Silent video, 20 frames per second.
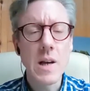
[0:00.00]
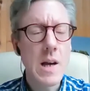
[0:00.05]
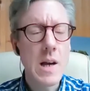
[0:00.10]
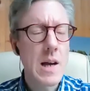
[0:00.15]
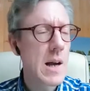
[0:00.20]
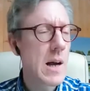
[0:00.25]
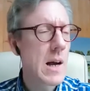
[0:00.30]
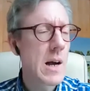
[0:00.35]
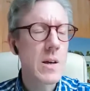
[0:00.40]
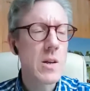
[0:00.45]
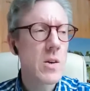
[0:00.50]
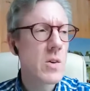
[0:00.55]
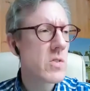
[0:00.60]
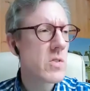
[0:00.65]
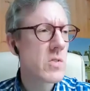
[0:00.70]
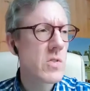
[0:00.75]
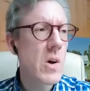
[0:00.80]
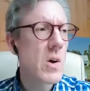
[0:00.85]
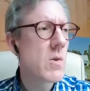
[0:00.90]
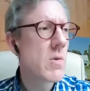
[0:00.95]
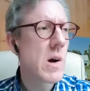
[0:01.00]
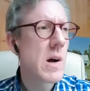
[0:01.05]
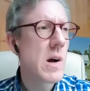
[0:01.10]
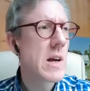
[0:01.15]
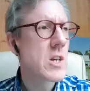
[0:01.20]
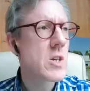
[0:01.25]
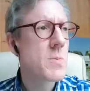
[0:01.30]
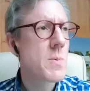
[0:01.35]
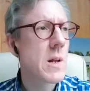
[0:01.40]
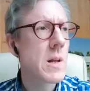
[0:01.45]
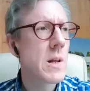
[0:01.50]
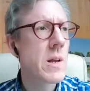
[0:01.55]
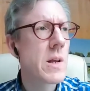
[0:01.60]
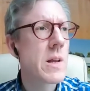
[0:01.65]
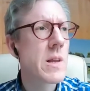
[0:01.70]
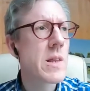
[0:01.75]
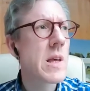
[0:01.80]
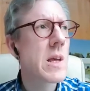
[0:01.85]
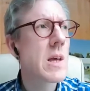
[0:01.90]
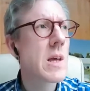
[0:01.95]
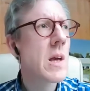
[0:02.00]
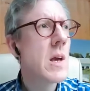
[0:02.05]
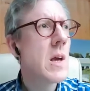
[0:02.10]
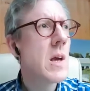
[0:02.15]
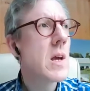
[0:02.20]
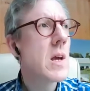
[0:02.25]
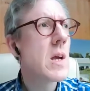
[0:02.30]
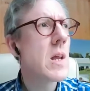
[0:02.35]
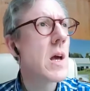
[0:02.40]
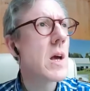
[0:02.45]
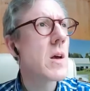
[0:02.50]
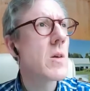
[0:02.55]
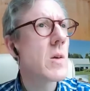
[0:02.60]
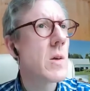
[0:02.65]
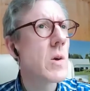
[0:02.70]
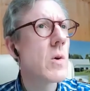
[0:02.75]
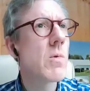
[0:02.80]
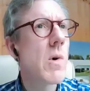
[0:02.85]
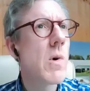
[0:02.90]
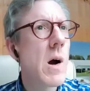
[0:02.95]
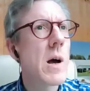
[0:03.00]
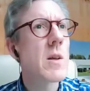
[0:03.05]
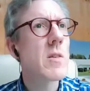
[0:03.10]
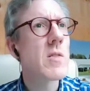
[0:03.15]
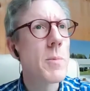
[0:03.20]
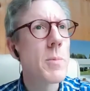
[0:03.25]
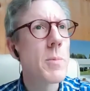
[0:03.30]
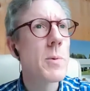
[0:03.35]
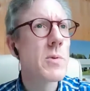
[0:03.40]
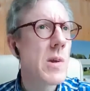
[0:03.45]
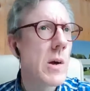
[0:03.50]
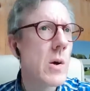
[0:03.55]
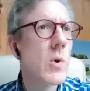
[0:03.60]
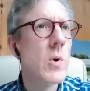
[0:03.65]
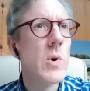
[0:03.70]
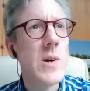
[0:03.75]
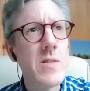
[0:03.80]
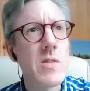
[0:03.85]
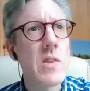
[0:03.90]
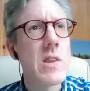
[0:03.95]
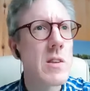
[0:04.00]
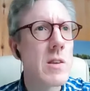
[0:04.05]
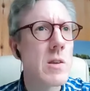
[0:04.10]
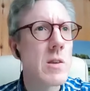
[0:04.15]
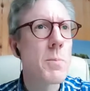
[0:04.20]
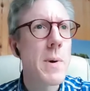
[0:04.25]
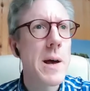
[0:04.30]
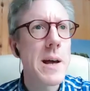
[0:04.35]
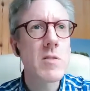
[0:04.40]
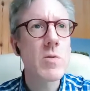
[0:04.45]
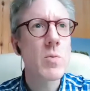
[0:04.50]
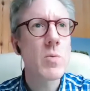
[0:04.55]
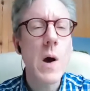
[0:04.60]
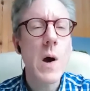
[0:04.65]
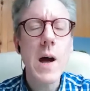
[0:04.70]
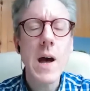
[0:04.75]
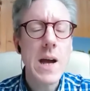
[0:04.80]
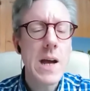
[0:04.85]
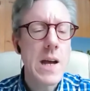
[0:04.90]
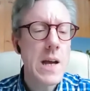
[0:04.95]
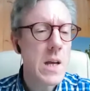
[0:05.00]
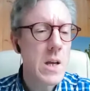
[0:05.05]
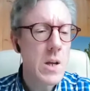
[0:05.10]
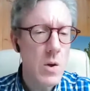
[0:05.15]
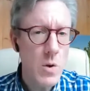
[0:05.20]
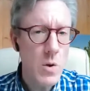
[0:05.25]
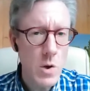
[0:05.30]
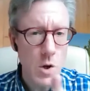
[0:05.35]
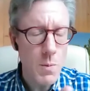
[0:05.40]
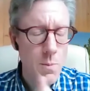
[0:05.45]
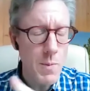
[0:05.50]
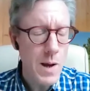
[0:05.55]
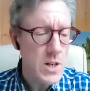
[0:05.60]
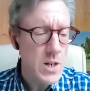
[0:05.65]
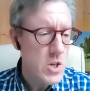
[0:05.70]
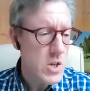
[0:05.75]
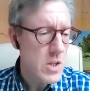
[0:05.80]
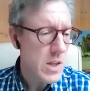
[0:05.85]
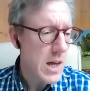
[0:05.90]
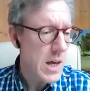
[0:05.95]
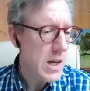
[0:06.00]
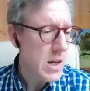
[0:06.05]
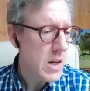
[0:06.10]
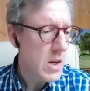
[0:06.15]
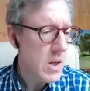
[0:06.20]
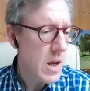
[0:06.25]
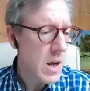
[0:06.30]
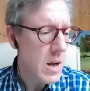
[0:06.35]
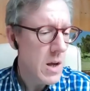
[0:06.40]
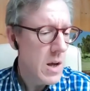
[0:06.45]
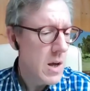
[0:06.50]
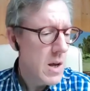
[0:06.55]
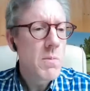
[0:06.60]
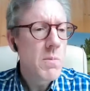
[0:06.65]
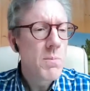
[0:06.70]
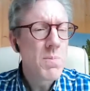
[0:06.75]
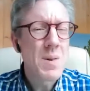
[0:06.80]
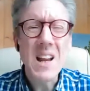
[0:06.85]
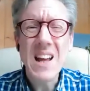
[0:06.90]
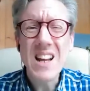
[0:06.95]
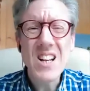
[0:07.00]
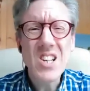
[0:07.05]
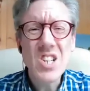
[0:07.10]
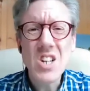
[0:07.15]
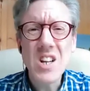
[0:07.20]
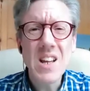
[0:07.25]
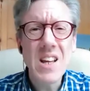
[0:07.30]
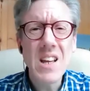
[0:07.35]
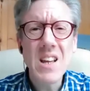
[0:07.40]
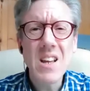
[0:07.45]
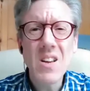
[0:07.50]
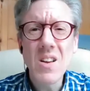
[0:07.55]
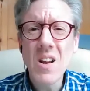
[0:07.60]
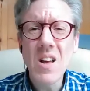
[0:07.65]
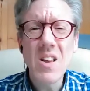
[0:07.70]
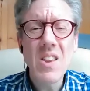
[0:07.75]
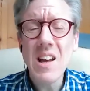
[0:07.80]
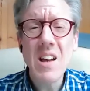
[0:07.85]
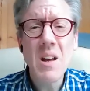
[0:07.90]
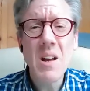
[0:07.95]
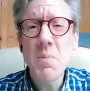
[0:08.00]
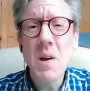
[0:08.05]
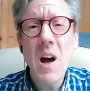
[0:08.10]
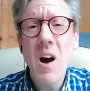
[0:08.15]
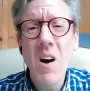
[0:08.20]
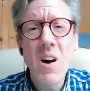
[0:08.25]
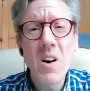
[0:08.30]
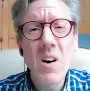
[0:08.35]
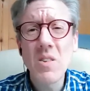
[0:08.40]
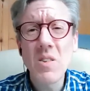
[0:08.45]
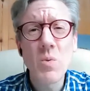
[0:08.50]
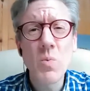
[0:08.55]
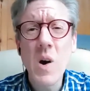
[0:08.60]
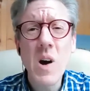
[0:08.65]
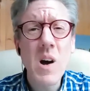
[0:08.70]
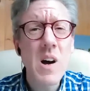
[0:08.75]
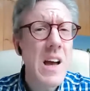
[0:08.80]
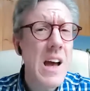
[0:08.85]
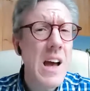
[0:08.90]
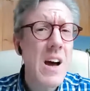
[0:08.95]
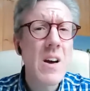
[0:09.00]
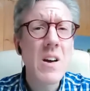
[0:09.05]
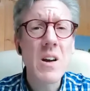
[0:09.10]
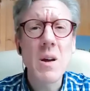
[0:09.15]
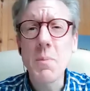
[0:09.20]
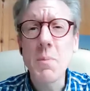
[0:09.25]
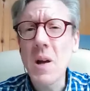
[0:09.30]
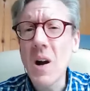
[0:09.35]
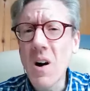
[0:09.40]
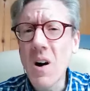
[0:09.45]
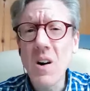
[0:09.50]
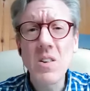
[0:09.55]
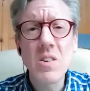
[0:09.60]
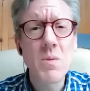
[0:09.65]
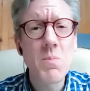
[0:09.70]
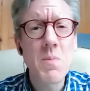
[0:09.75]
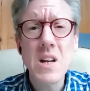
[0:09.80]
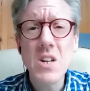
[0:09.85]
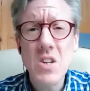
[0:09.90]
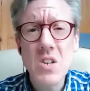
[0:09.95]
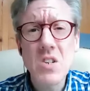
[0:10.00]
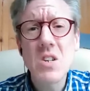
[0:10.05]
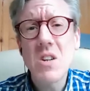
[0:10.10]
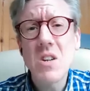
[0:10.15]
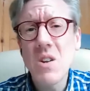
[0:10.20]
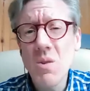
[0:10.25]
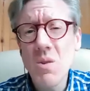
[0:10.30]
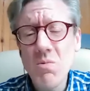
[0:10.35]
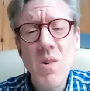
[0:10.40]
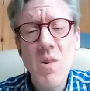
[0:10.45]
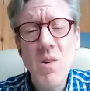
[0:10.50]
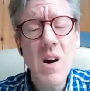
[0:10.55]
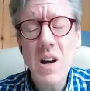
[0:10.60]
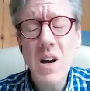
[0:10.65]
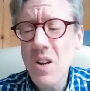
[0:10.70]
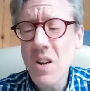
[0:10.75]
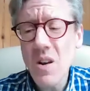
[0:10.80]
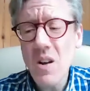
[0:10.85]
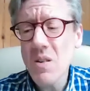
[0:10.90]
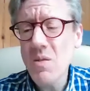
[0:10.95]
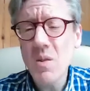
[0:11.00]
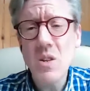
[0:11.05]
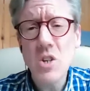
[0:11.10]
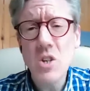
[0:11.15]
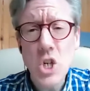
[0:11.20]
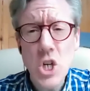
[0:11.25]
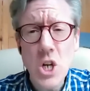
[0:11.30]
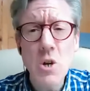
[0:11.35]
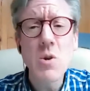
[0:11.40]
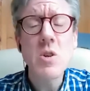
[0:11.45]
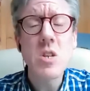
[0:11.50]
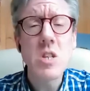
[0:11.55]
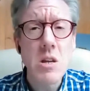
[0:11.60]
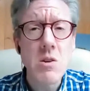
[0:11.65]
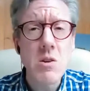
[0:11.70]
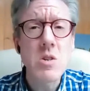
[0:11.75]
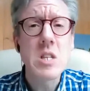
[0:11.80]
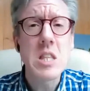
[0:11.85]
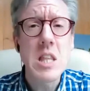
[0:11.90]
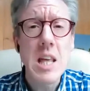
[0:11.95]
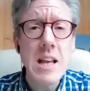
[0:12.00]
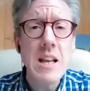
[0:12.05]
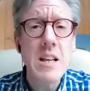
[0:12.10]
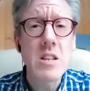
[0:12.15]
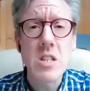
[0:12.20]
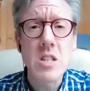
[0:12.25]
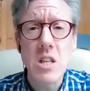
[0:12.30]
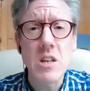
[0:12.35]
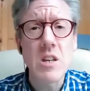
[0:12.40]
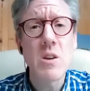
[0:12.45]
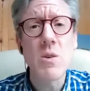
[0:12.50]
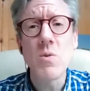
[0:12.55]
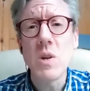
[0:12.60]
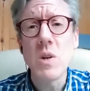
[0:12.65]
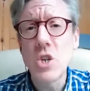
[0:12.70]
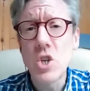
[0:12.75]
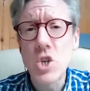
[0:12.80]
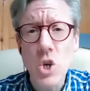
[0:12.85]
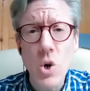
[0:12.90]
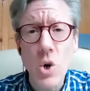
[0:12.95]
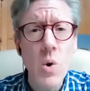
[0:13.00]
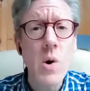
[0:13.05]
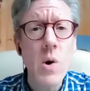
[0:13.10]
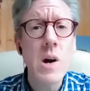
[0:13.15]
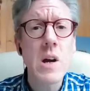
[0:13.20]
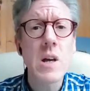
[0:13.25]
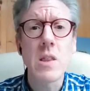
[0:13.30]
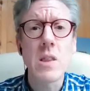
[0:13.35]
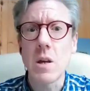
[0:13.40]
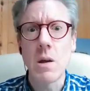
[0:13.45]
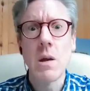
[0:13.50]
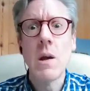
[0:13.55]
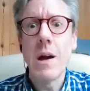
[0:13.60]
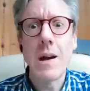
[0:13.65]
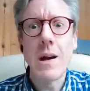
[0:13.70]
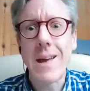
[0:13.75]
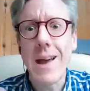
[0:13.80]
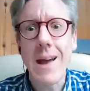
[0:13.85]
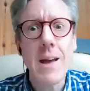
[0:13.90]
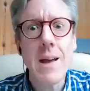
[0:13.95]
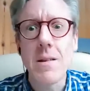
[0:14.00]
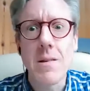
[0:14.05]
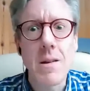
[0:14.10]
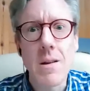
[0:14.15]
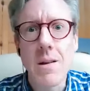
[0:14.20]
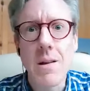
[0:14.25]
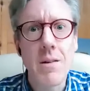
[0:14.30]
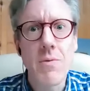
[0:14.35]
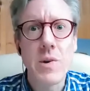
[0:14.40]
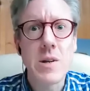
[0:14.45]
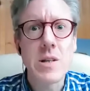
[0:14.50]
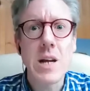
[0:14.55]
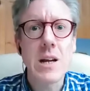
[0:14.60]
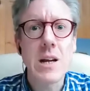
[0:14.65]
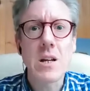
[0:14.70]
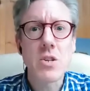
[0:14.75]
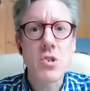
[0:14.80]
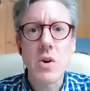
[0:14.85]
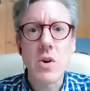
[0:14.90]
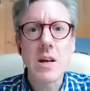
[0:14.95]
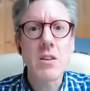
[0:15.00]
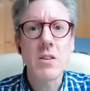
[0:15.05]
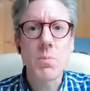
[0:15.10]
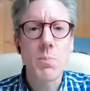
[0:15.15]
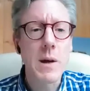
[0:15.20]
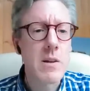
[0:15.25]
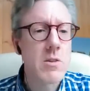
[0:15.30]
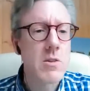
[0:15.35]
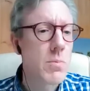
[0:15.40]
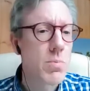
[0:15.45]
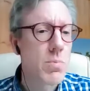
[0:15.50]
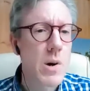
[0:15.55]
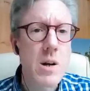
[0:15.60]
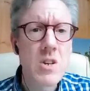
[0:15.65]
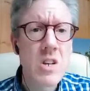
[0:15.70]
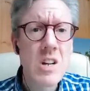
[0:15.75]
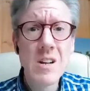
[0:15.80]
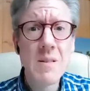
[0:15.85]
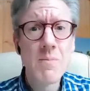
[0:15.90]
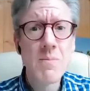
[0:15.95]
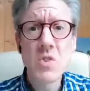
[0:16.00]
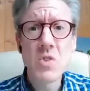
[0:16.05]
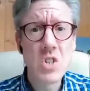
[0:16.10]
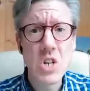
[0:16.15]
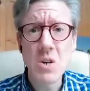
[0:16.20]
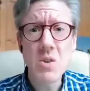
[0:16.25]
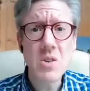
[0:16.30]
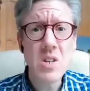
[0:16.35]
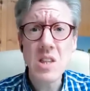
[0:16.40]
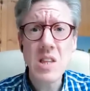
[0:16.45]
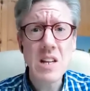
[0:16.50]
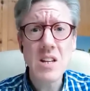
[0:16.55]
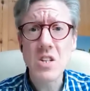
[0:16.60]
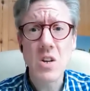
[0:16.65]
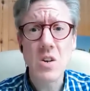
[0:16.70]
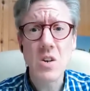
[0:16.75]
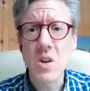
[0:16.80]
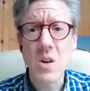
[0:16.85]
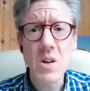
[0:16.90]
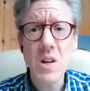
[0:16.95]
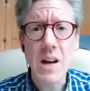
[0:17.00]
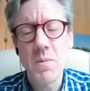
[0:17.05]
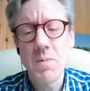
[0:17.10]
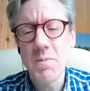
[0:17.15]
You're so right, Ishmael. And I think, you're right. Some people say, oh, is this the best way? You mentioned that, but actually, that can be hard to work out. It can be hard to measure. So you're right. Choose those things that you enjoy. That, again, if we take a strengths-based approach, choose the things you're good at.